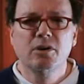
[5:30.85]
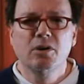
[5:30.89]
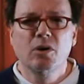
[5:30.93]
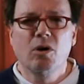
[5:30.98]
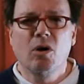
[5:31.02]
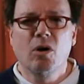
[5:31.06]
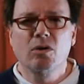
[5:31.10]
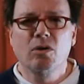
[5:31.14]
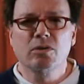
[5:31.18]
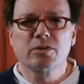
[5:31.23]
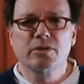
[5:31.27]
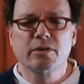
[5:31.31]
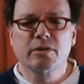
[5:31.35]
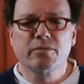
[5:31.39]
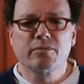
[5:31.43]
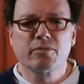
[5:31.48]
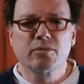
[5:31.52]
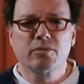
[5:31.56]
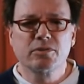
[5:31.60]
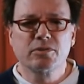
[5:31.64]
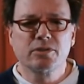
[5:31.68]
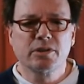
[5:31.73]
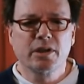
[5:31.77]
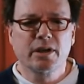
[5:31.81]
all
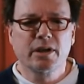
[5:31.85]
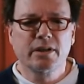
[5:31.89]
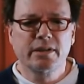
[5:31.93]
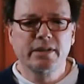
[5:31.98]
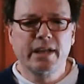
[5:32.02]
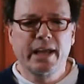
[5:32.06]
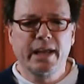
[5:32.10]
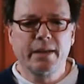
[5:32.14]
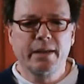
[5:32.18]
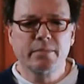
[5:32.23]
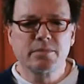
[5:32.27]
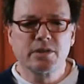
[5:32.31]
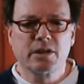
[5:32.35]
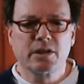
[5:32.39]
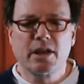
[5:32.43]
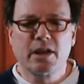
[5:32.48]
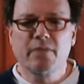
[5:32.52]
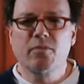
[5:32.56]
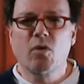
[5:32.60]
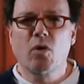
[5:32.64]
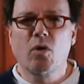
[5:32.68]
different names that they've